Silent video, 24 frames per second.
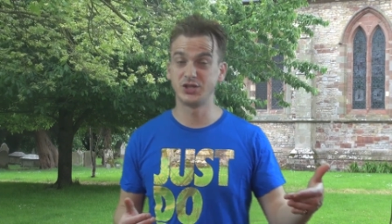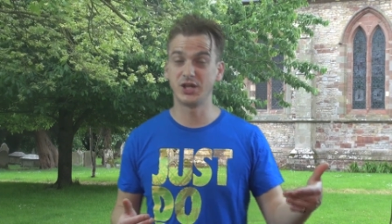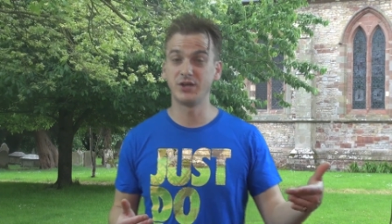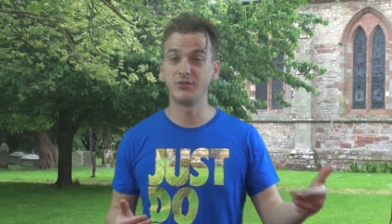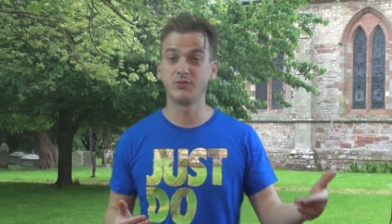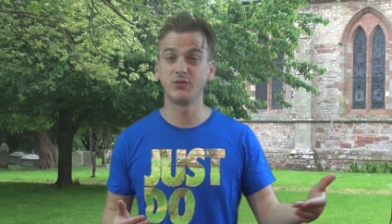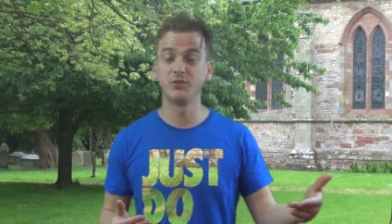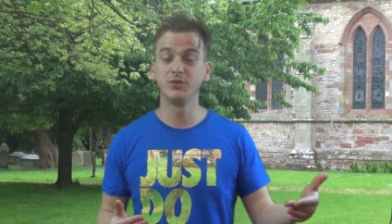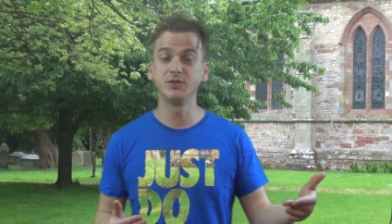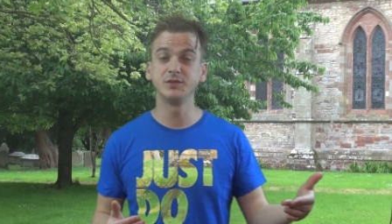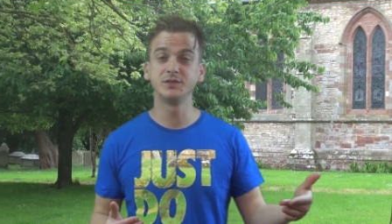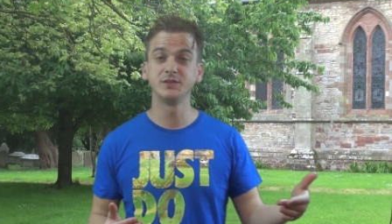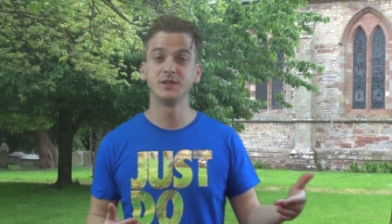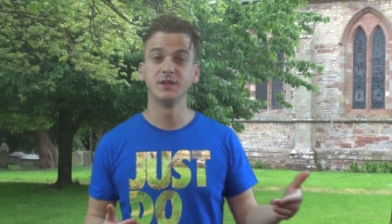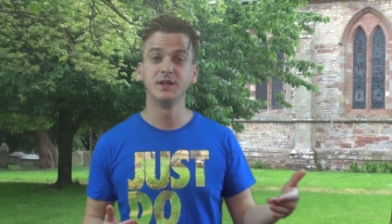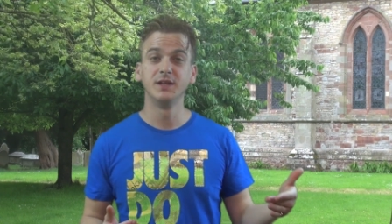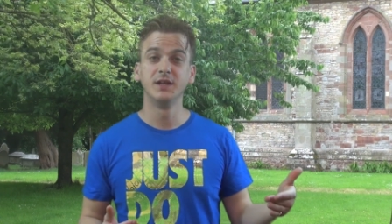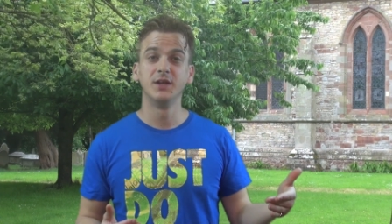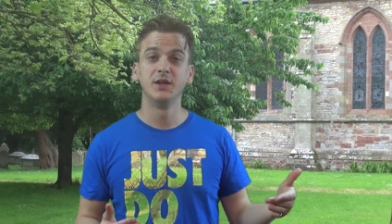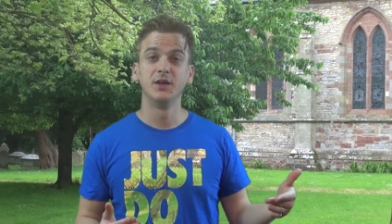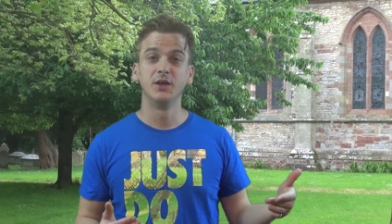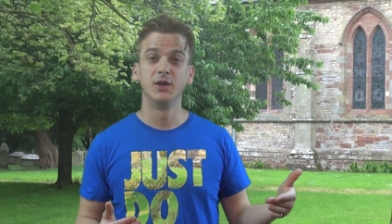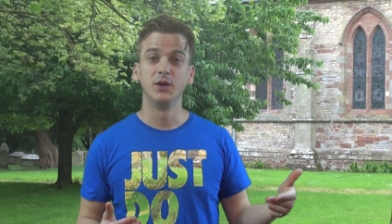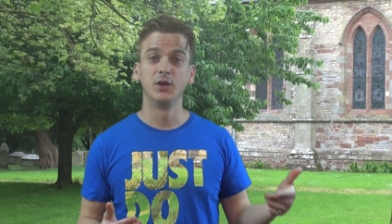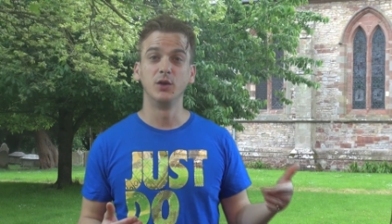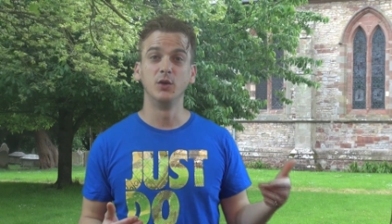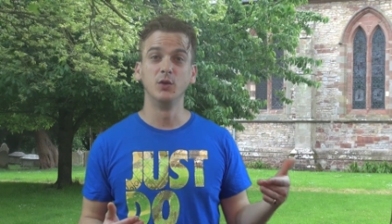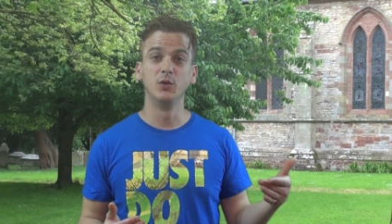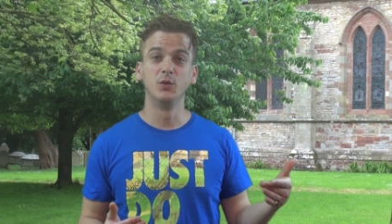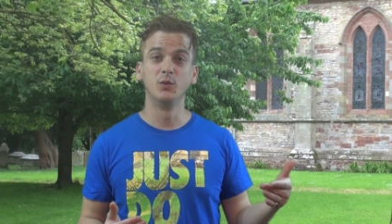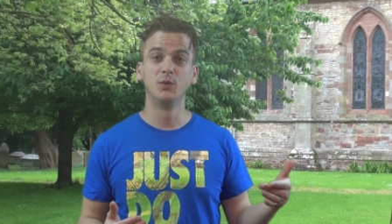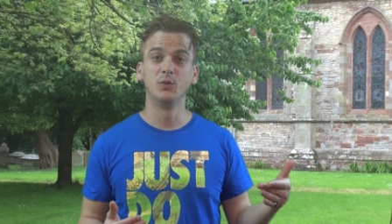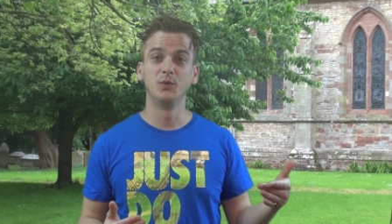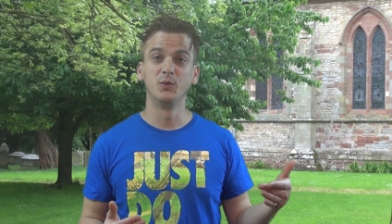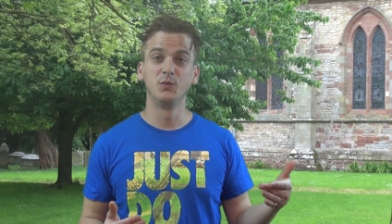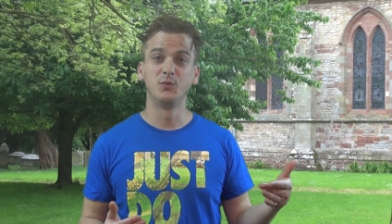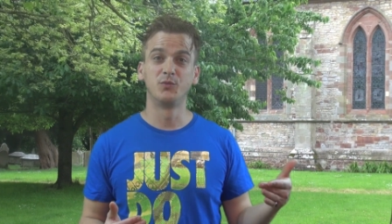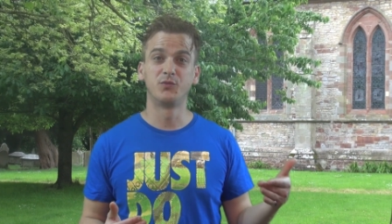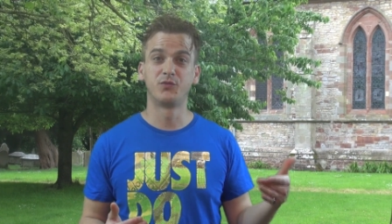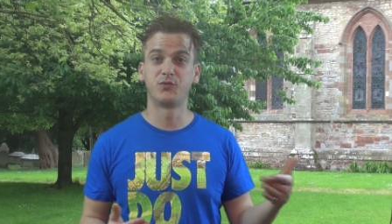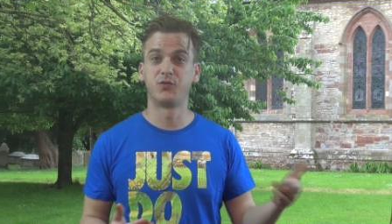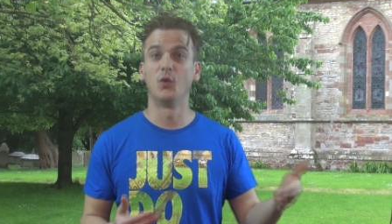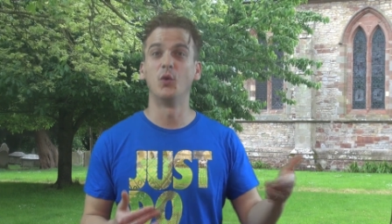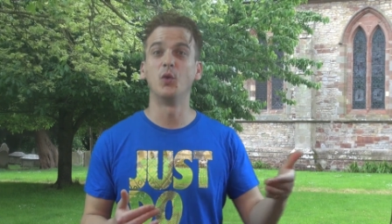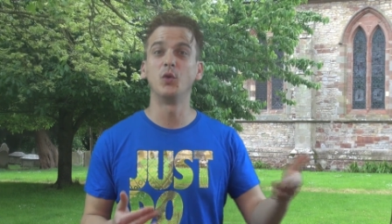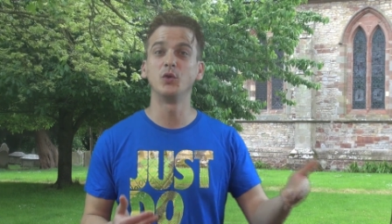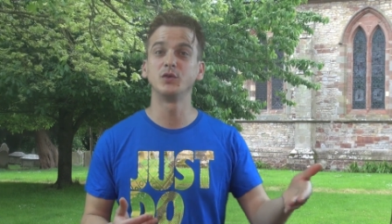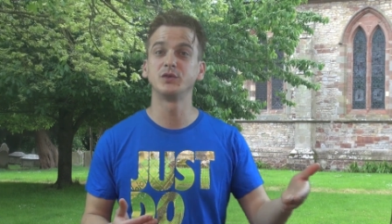generals who
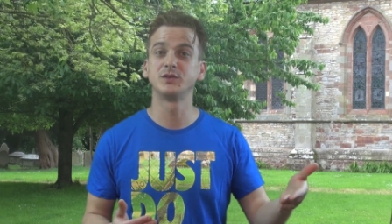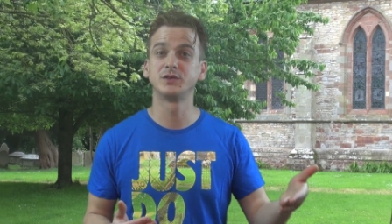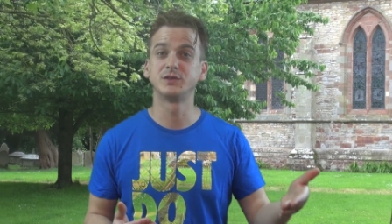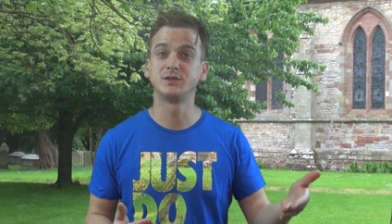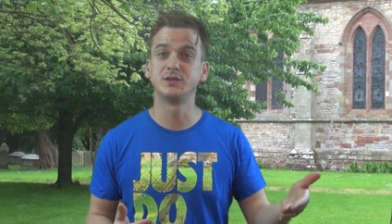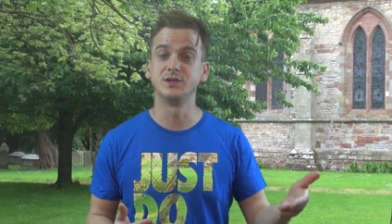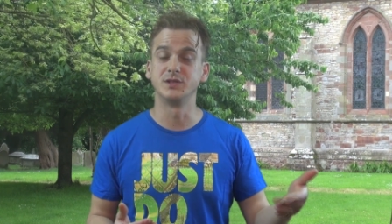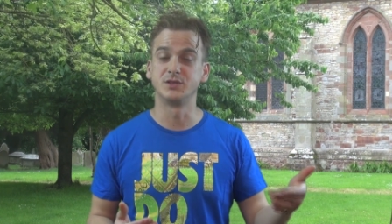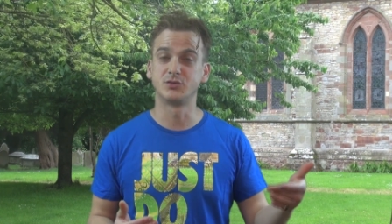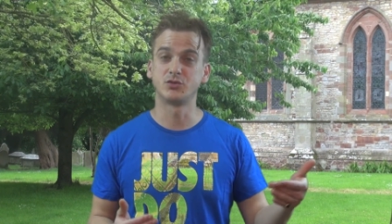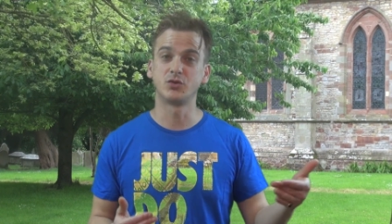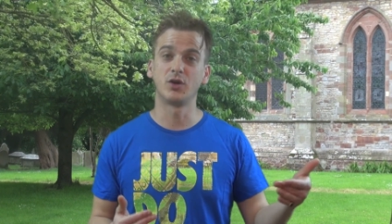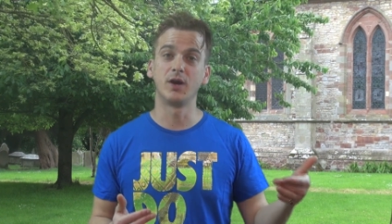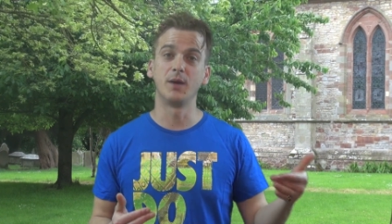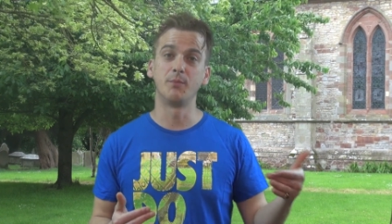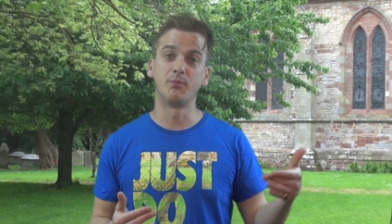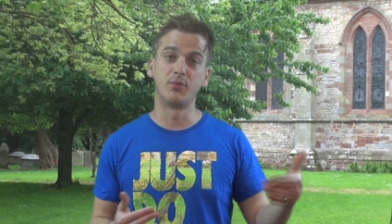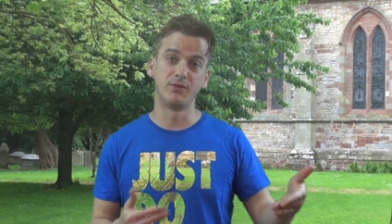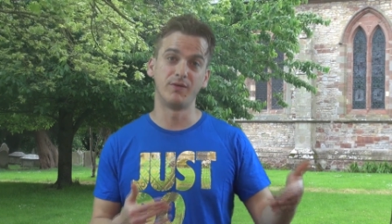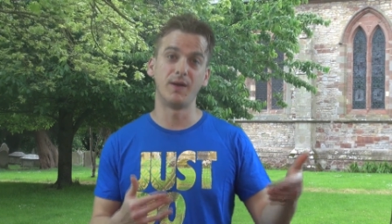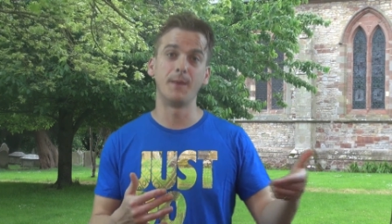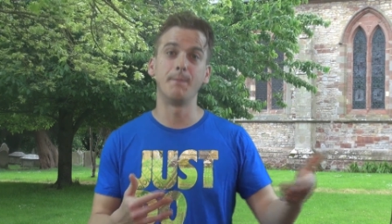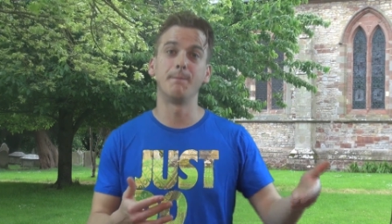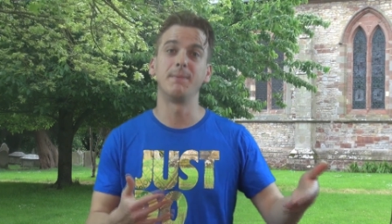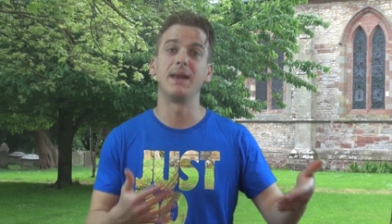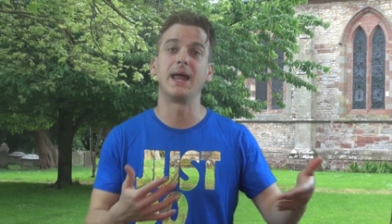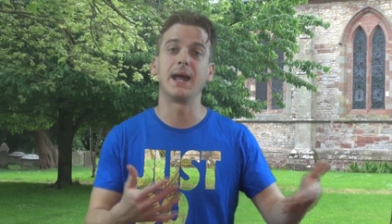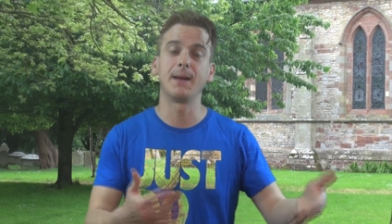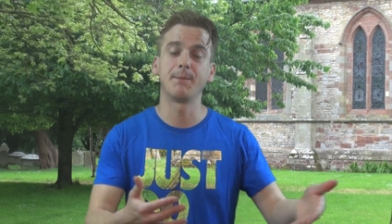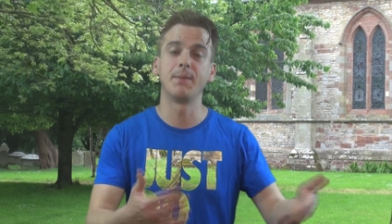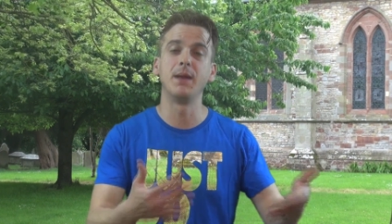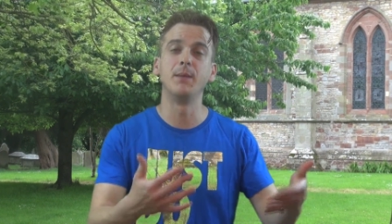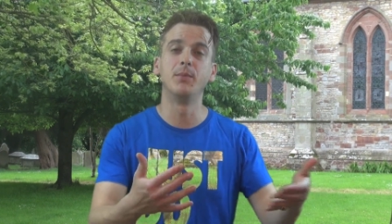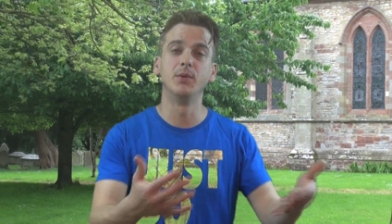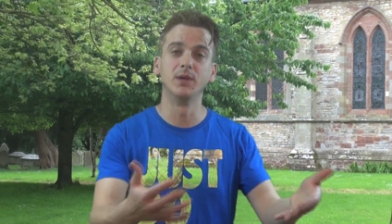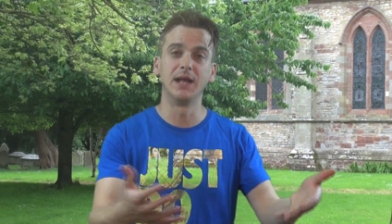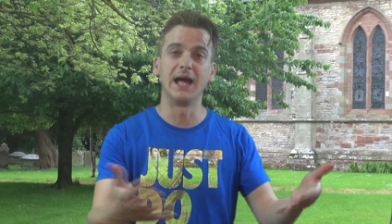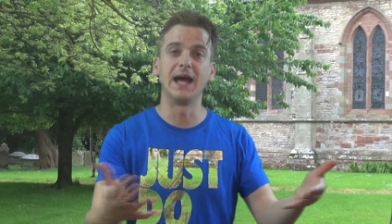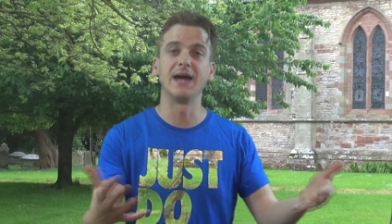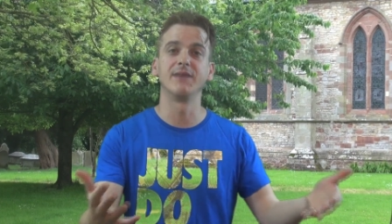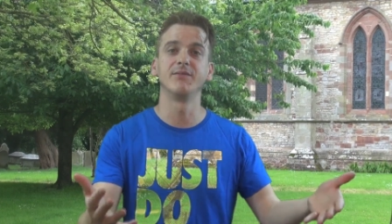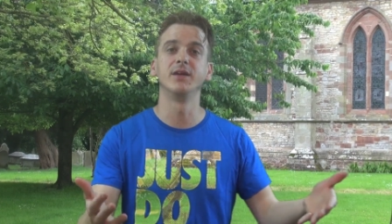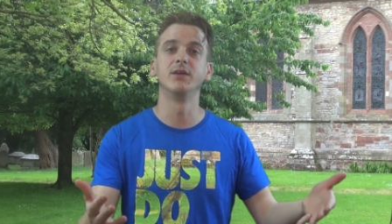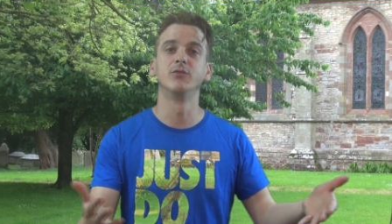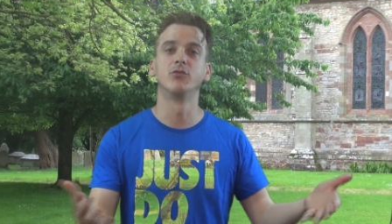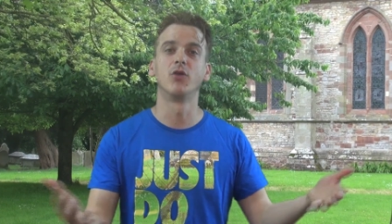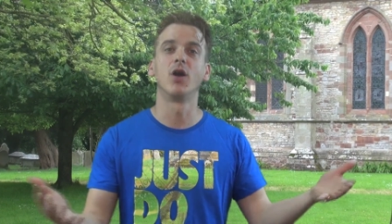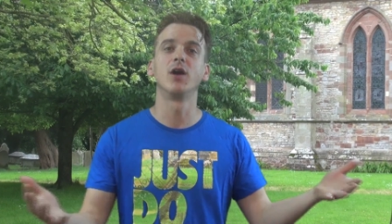fought to try and prevent black people
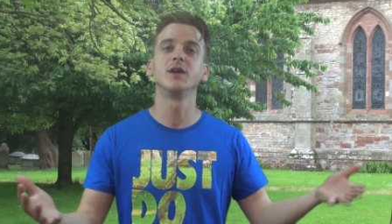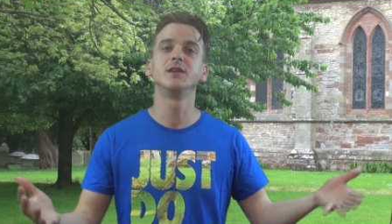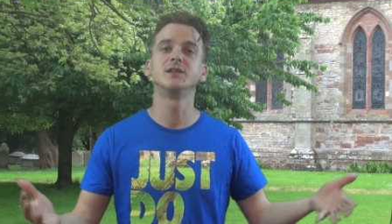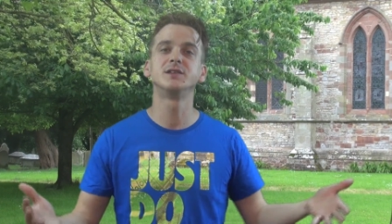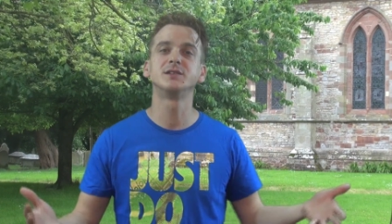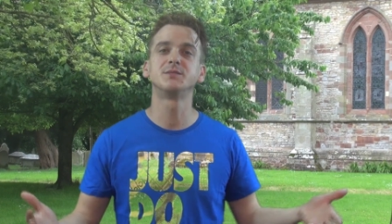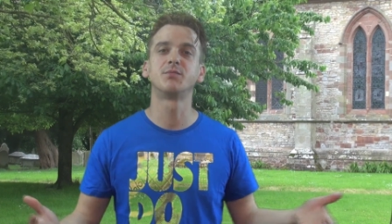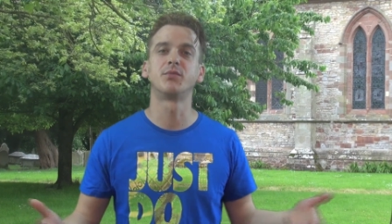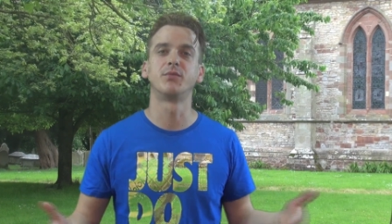having rights,